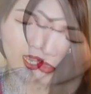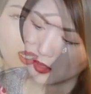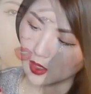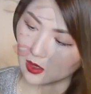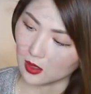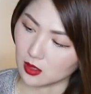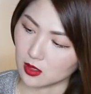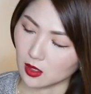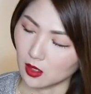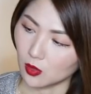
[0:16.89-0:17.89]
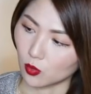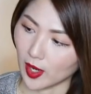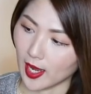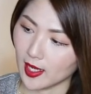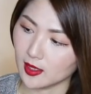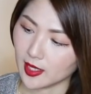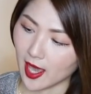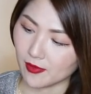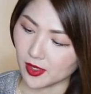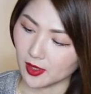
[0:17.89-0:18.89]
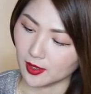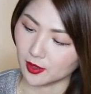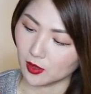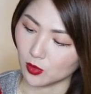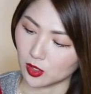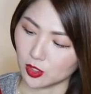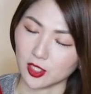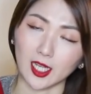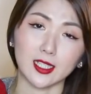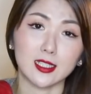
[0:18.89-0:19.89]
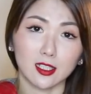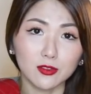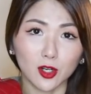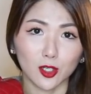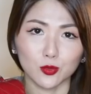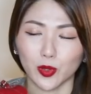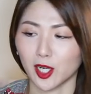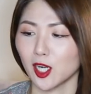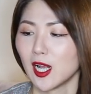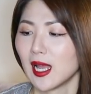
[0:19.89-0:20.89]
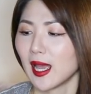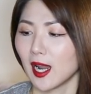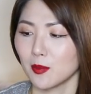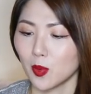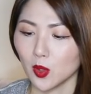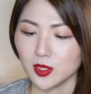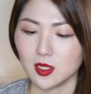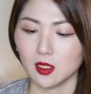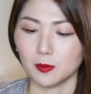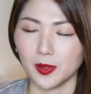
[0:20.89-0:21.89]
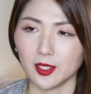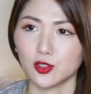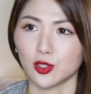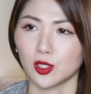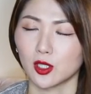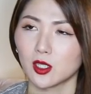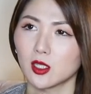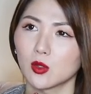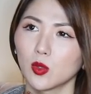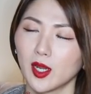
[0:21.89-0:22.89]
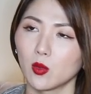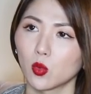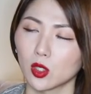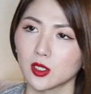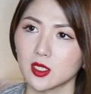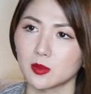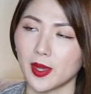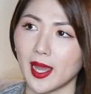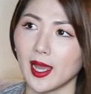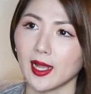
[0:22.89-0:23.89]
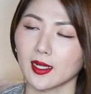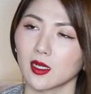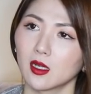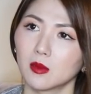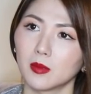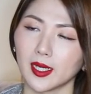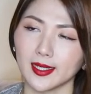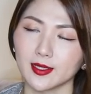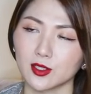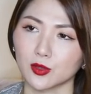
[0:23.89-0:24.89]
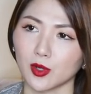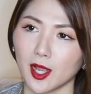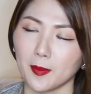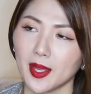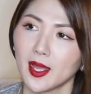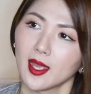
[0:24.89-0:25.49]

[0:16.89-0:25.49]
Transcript: And this is the red caviar leather with the shiny silver hardware. And I posted a picture when I wore this bag on my Instagram.